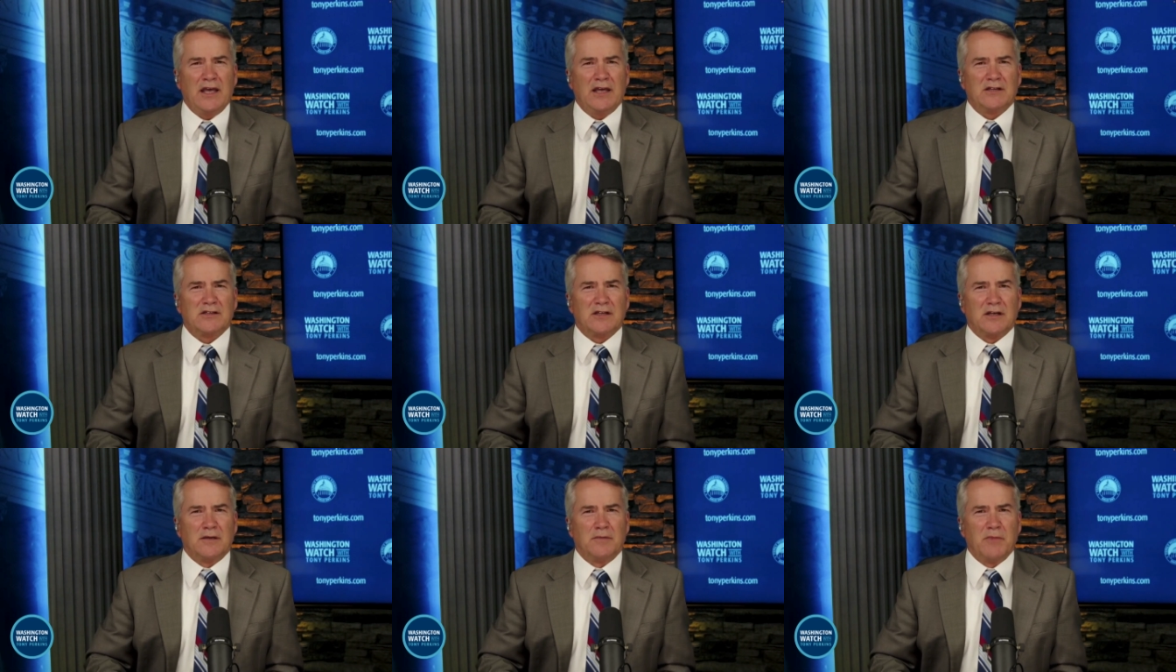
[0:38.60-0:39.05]

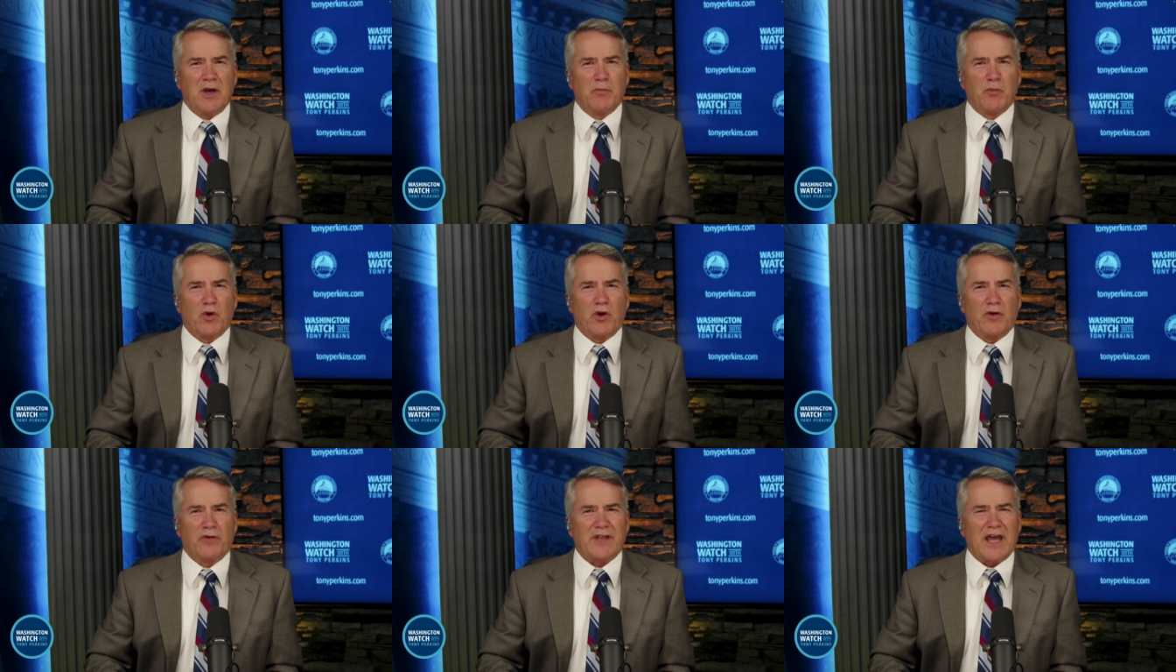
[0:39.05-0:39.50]
He is a
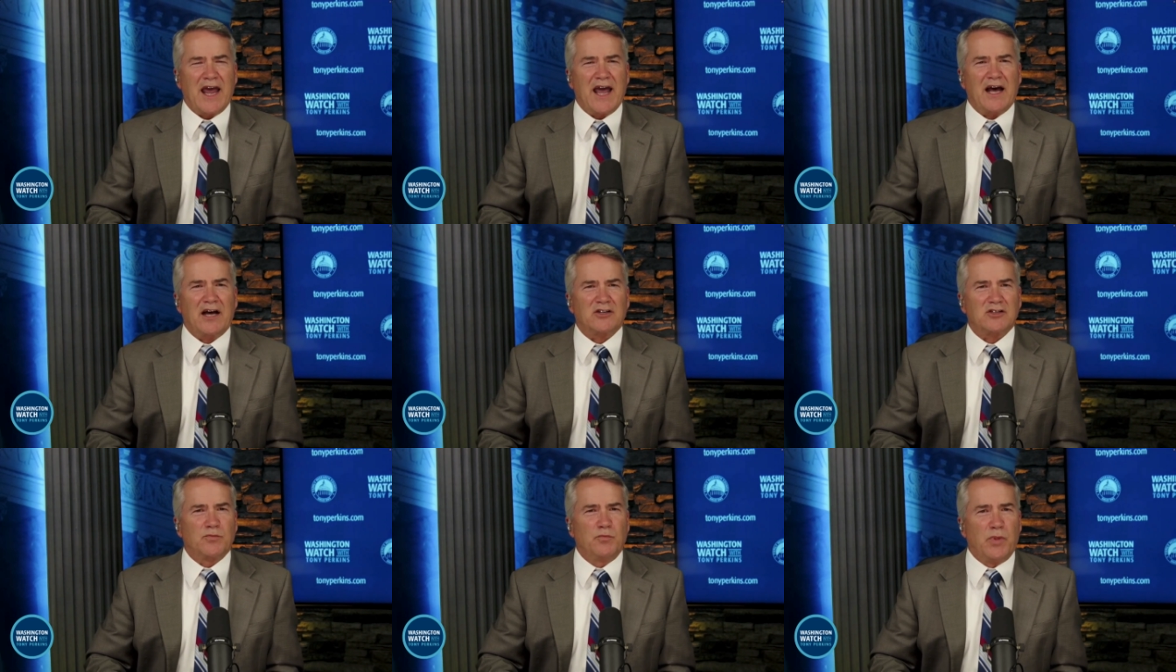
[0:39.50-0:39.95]
member of the
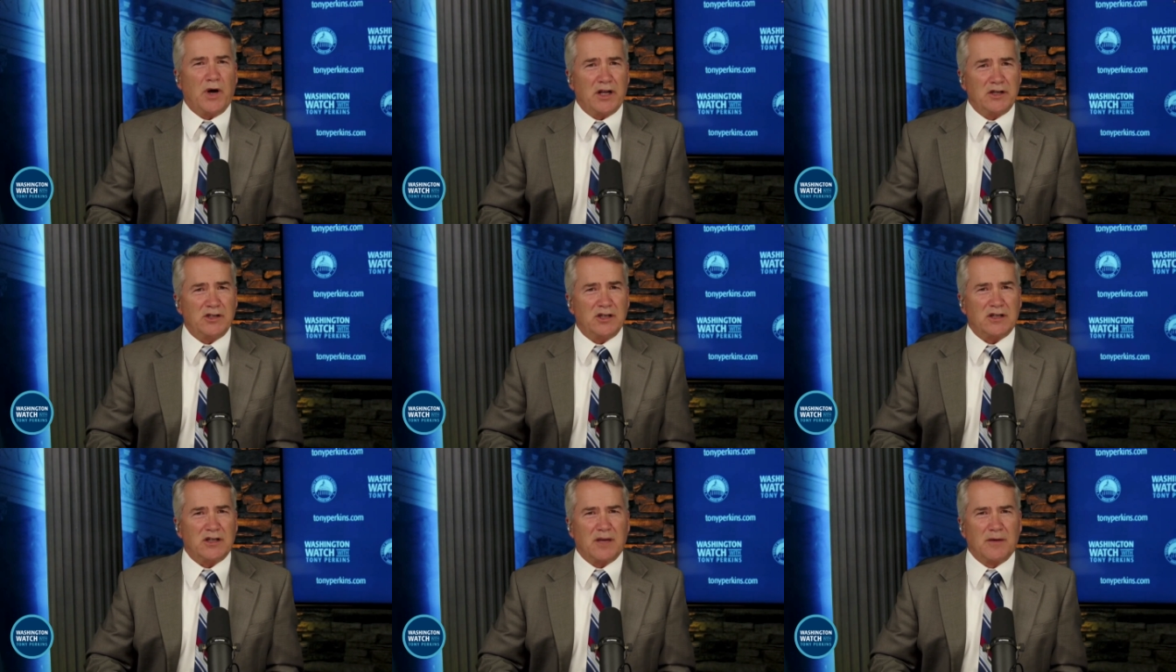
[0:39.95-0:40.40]
House
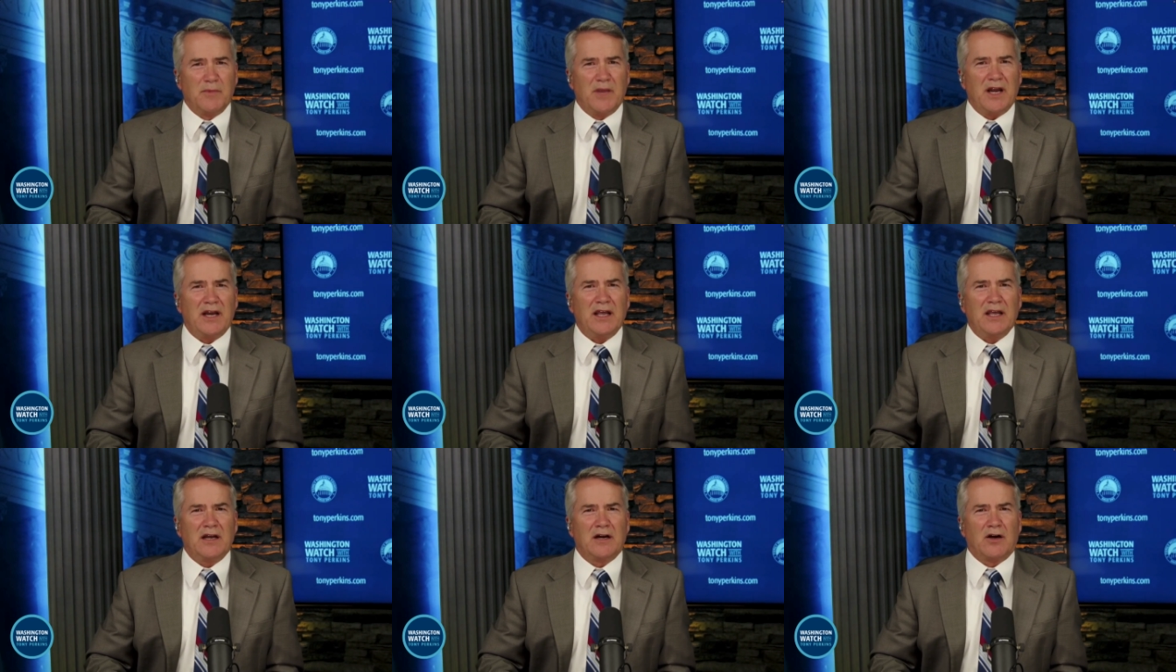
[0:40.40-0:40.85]
Budget
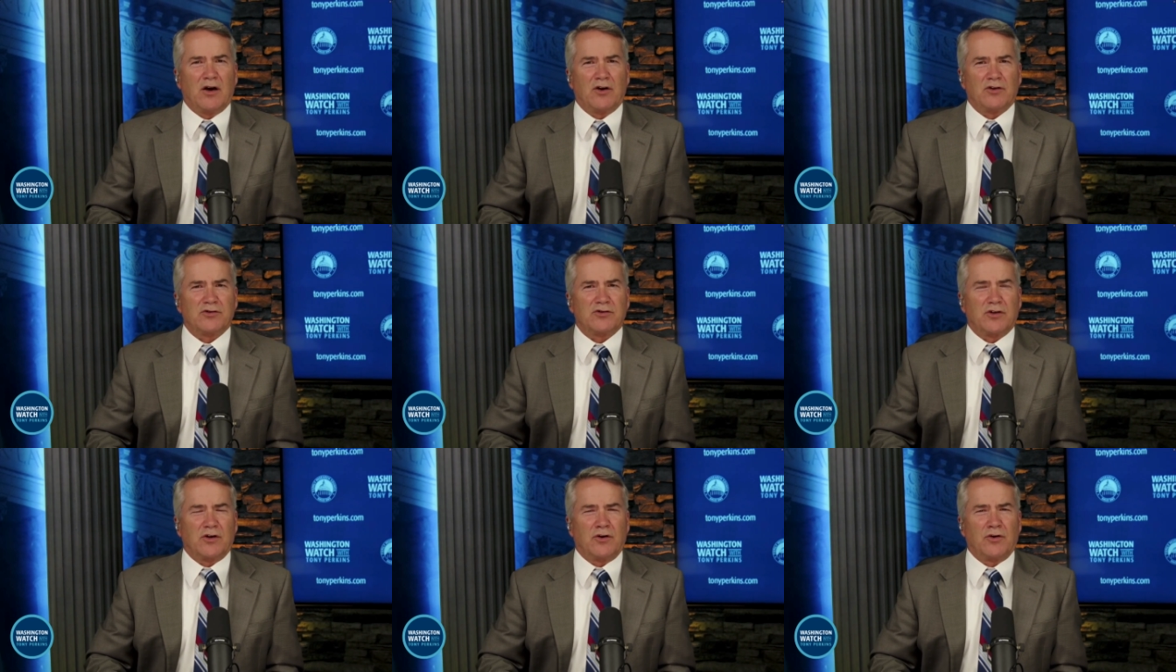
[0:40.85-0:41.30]
Committee and
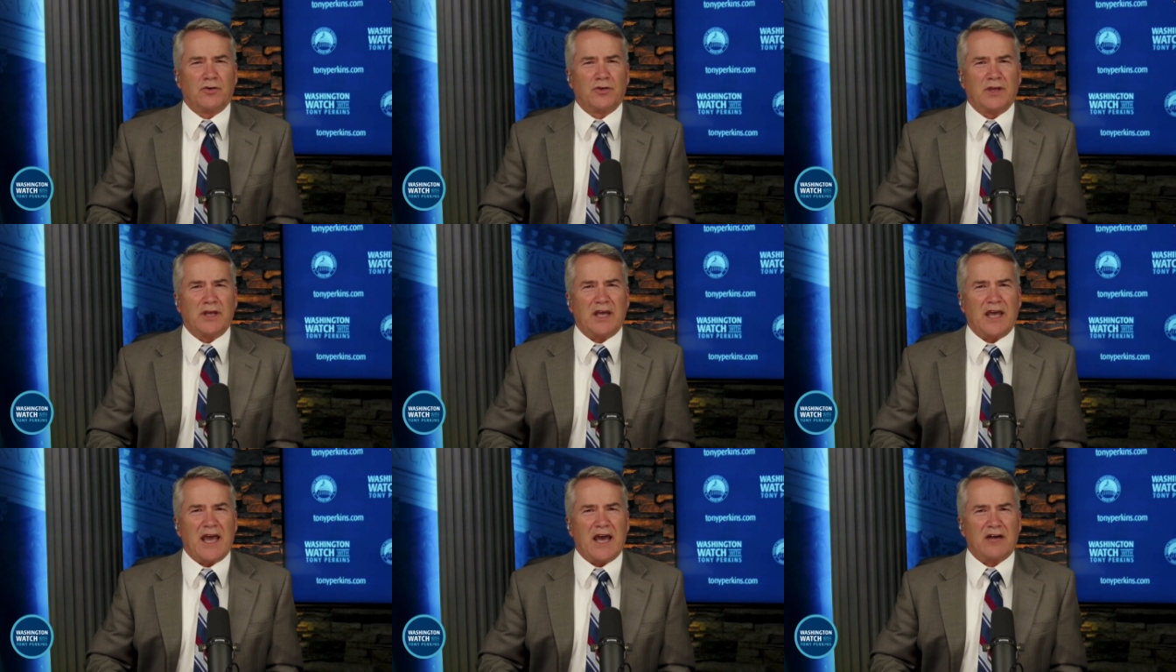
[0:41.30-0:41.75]

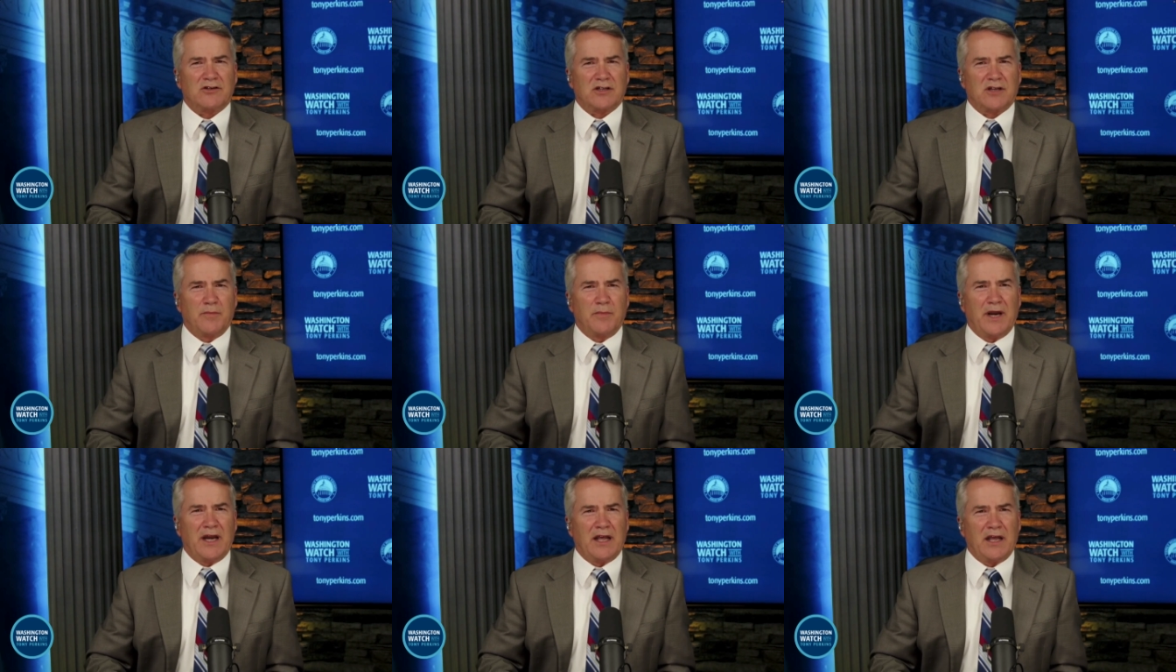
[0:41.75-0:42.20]
also the
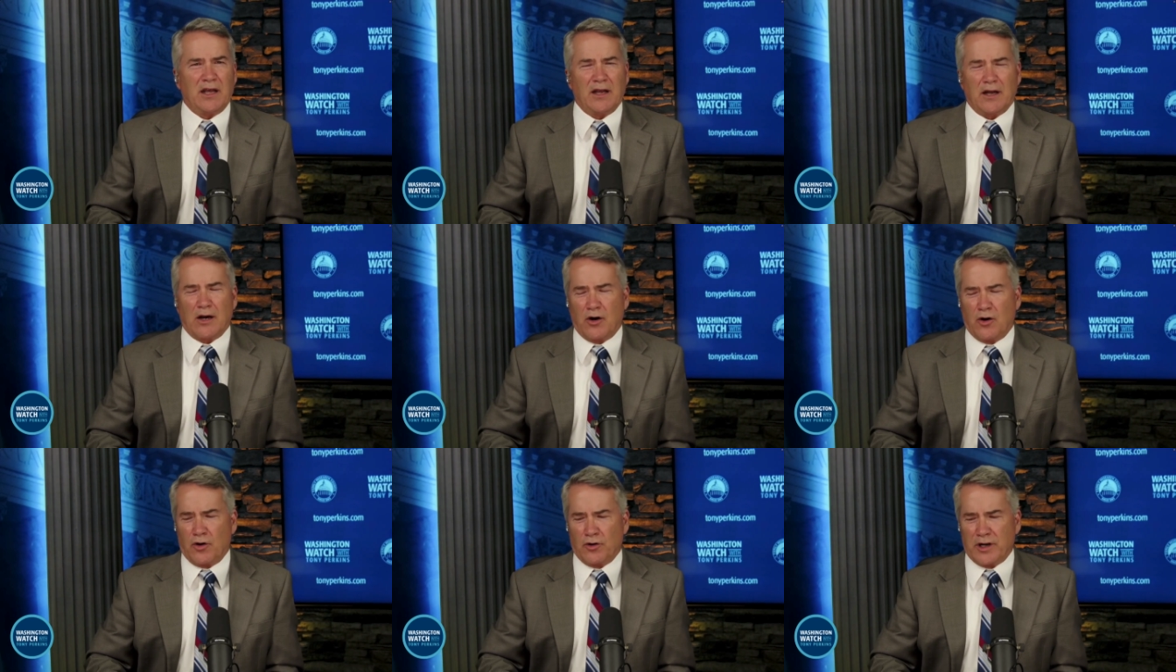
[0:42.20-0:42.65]
House
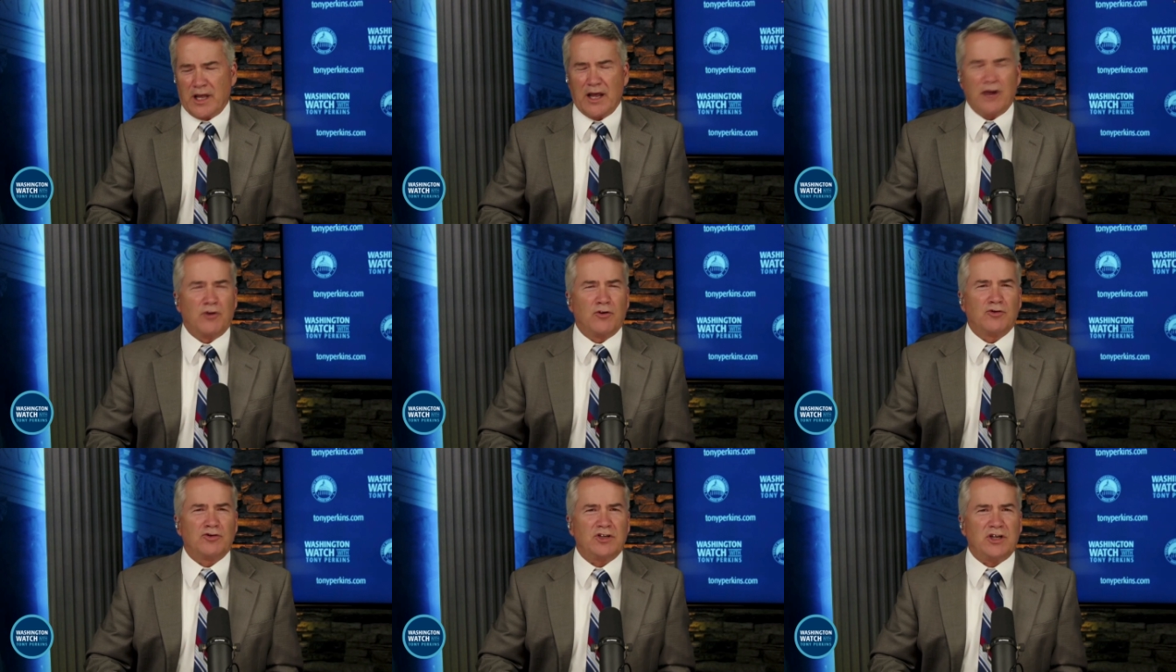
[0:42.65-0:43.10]
Committee on
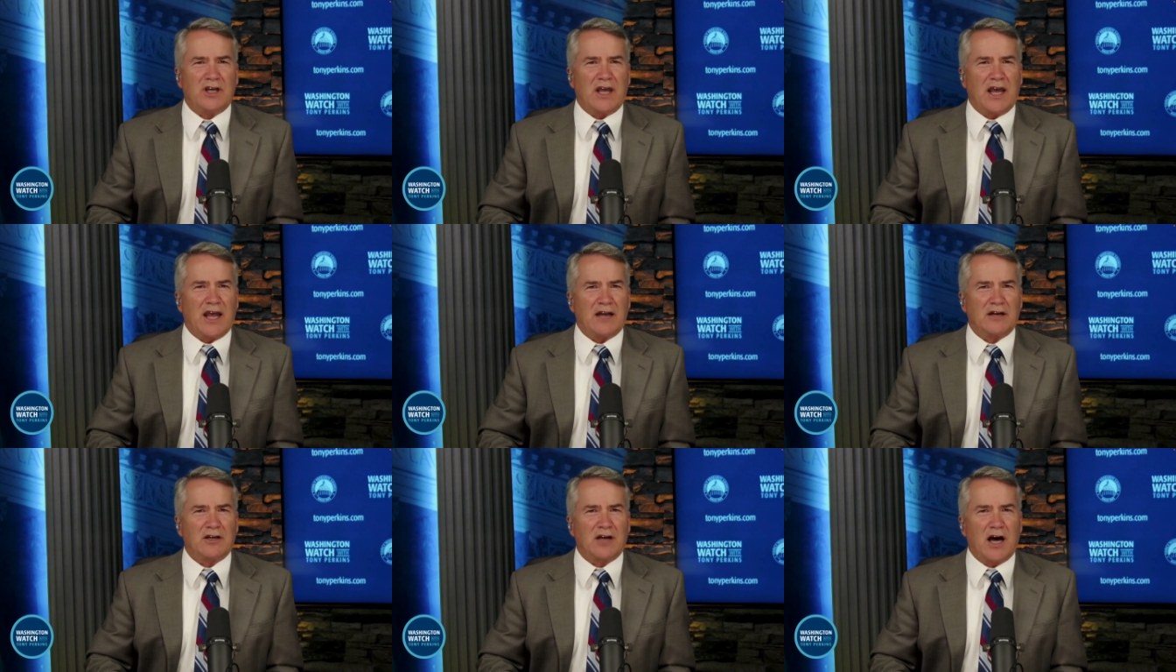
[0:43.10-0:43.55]

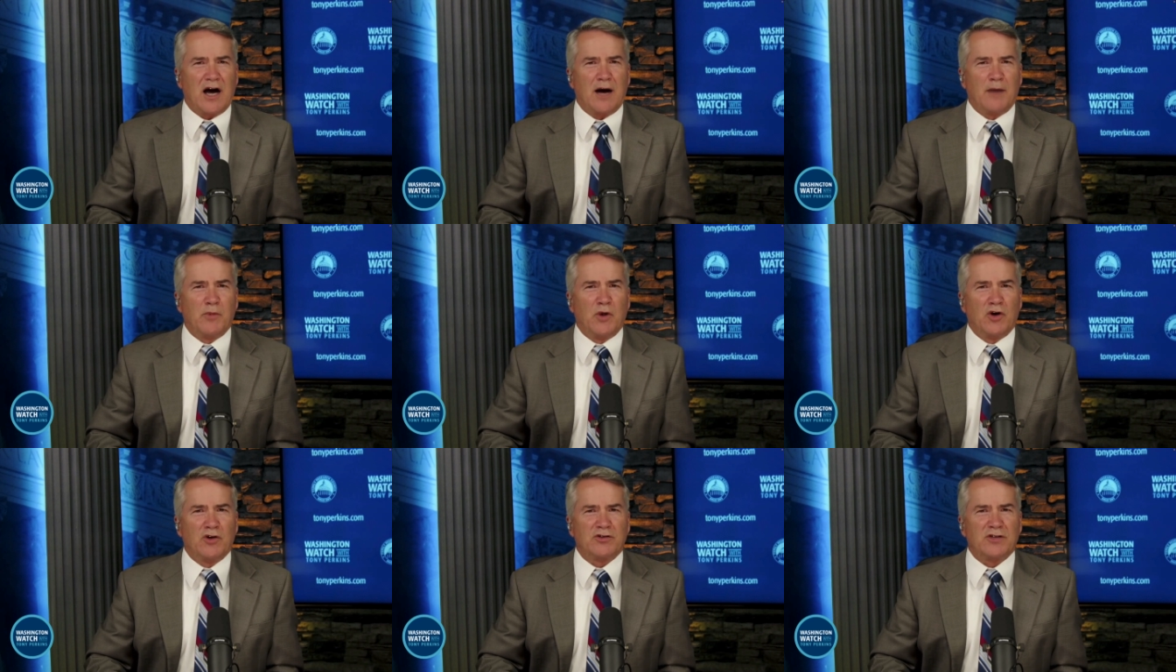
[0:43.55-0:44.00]
Energy and
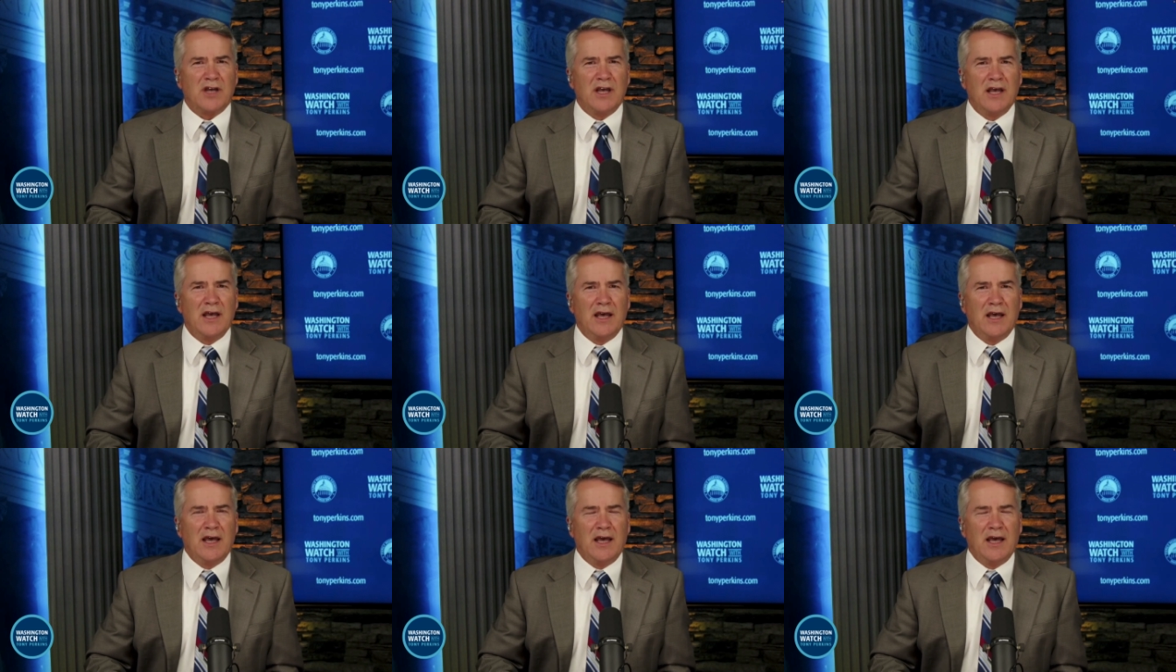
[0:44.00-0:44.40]
Commerce.